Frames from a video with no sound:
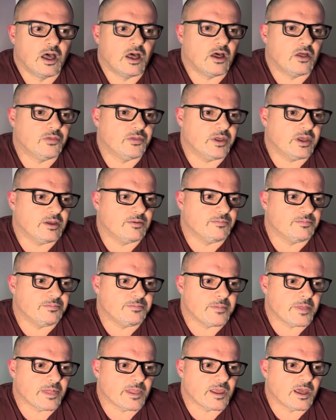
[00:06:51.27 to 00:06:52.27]
The
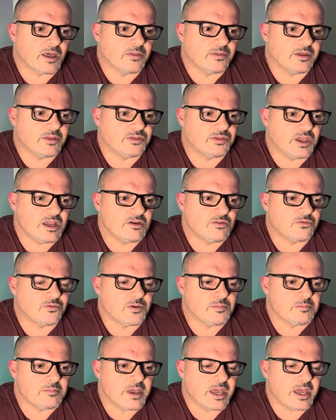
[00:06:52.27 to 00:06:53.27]
thing
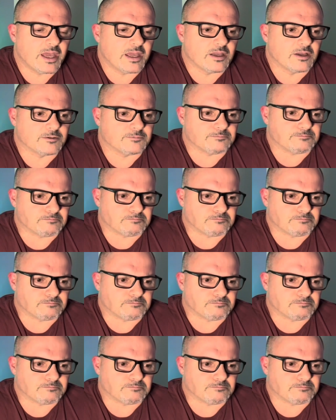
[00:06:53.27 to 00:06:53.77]
for me,